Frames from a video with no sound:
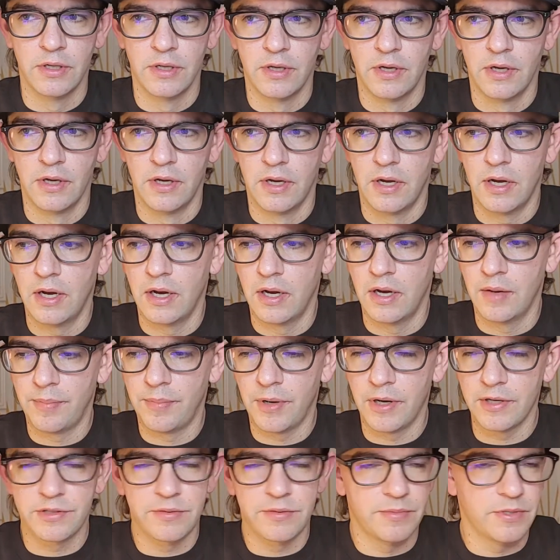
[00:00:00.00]
and
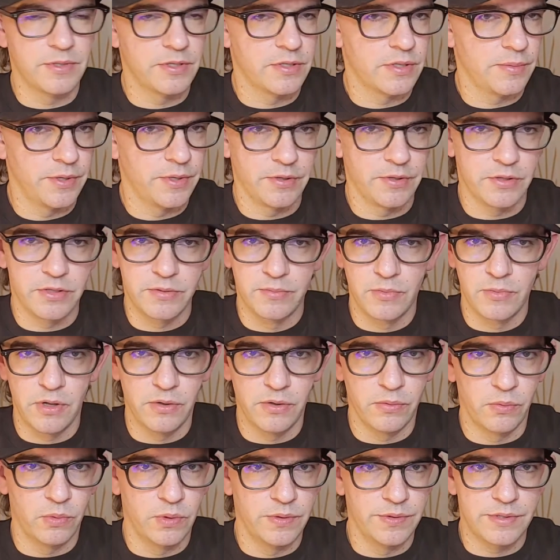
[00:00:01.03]
possibly some other smaller
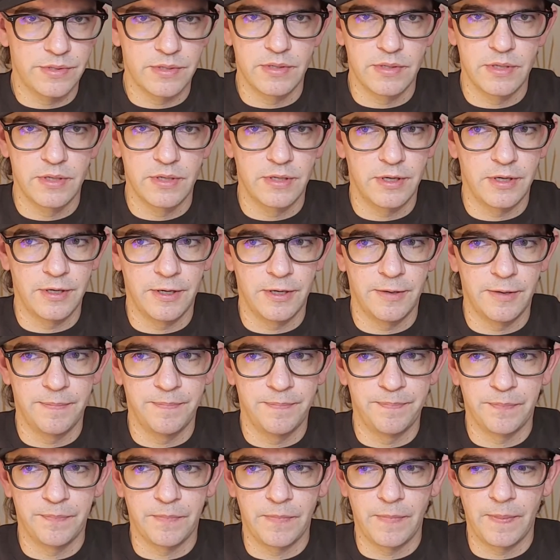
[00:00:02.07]
ones
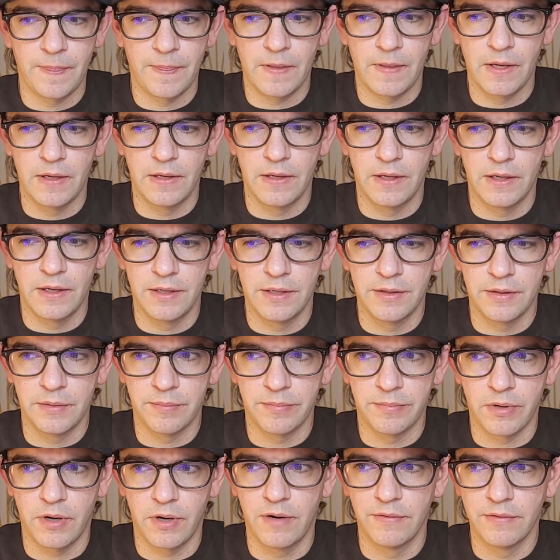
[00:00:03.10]
in the
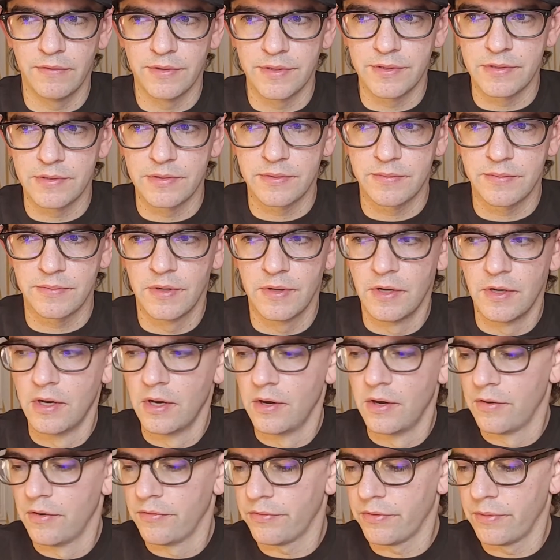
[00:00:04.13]
province
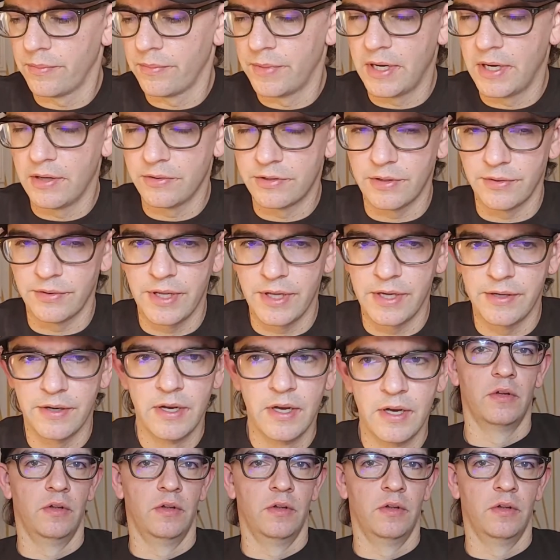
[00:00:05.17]
from now till then.